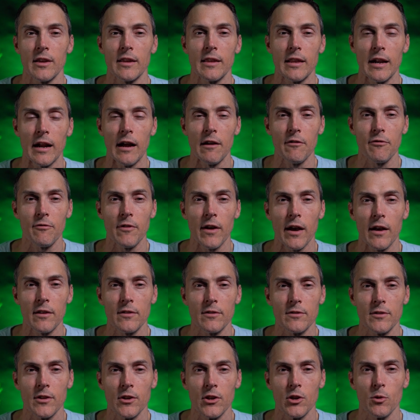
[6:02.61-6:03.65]
thing that I've
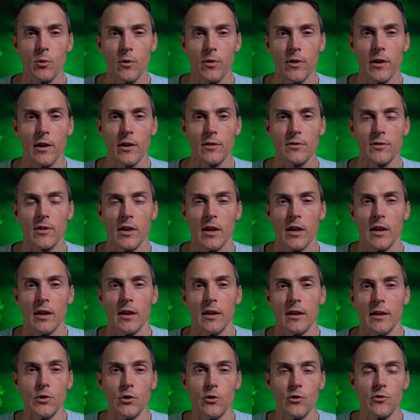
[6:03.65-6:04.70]
found to do with this,
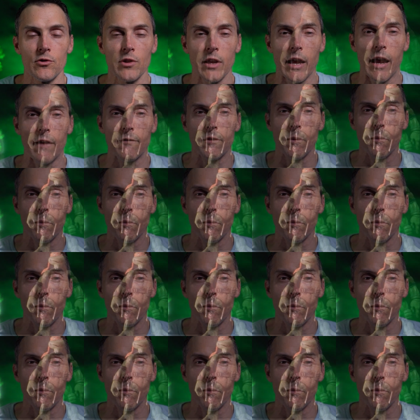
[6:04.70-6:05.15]
usually I have